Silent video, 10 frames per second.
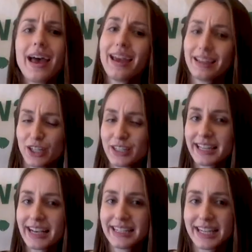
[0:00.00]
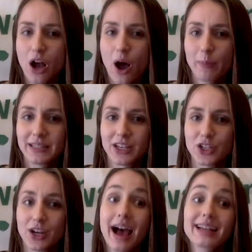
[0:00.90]
It looks like
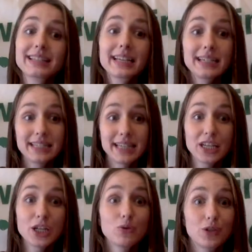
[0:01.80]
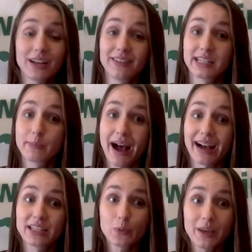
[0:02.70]
decomposition has continued during this
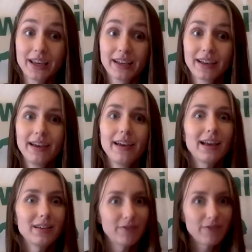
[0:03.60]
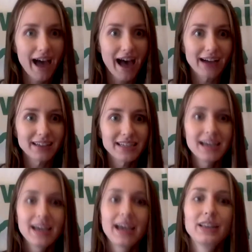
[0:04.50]
past week. In fact,
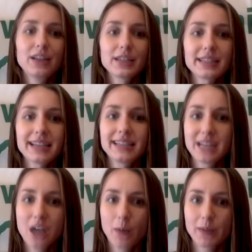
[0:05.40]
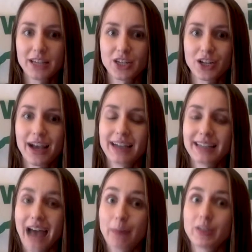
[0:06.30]
it looks like decomposition has
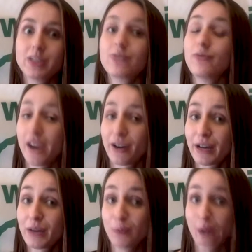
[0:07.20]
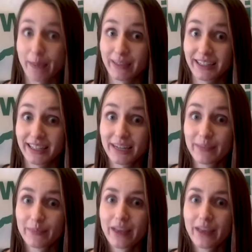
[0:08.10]
happened very rapidly.